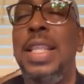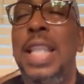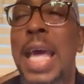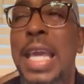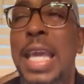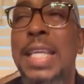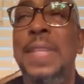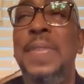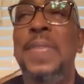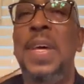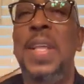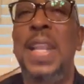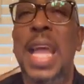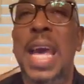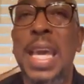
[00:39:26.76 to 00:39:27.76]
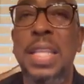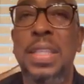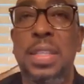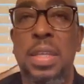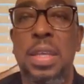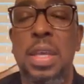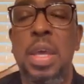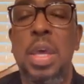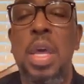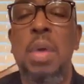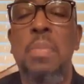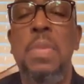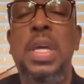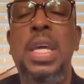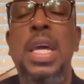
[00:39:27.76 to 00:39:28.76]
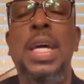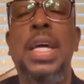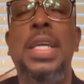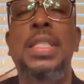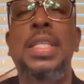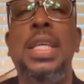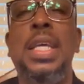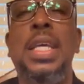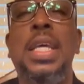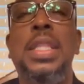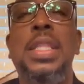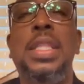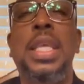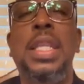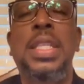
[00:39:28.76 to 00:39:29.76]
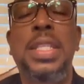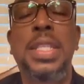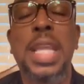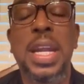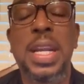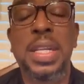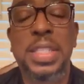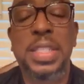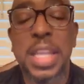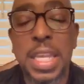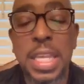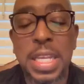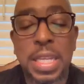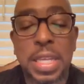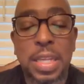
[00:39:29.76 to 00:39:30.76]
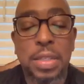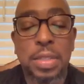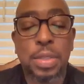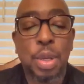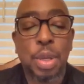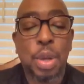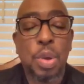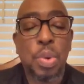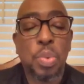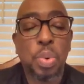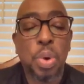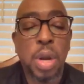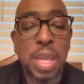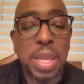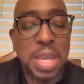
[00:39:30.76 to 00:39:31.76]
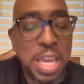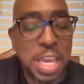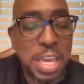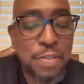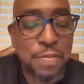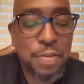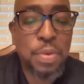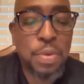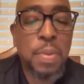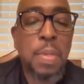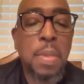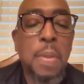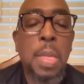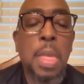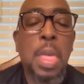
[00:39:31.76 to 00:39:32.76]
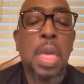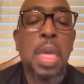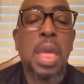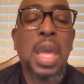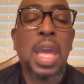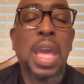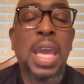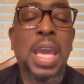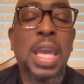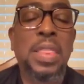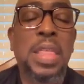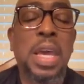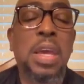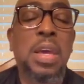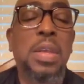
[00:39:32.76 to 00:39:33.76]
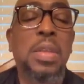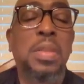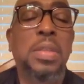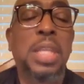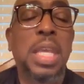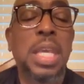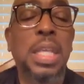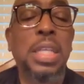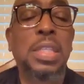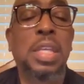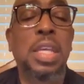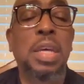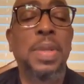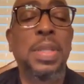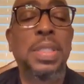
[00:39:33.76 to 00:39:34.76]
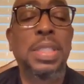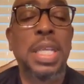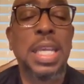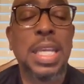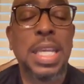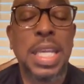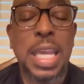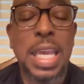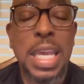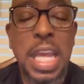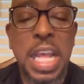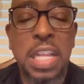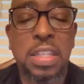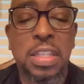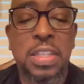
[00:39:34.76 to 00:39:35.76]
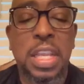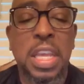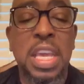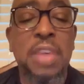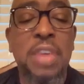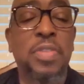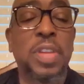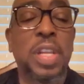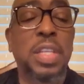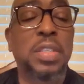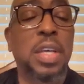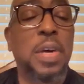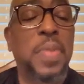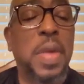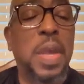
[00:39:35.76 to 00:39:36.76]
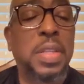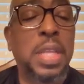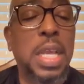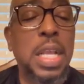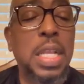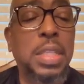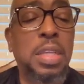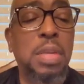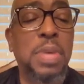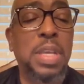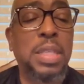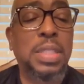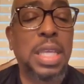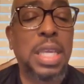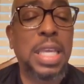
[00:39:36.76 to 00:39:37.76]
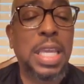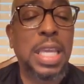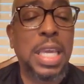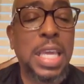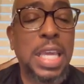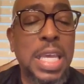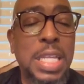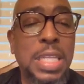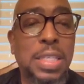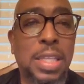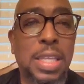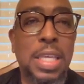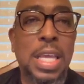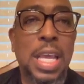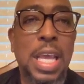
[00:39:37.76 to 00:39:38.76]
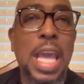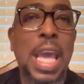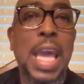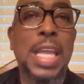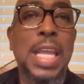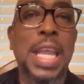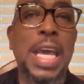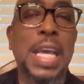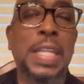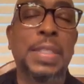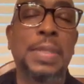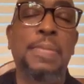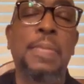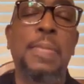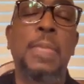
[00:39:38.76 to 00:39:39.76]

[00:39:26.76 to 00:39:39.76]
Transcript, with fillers: like the light? Because the, their deeds were evil, and their deeds could be seen easily. The evilness of their deeds could be seen easily at night.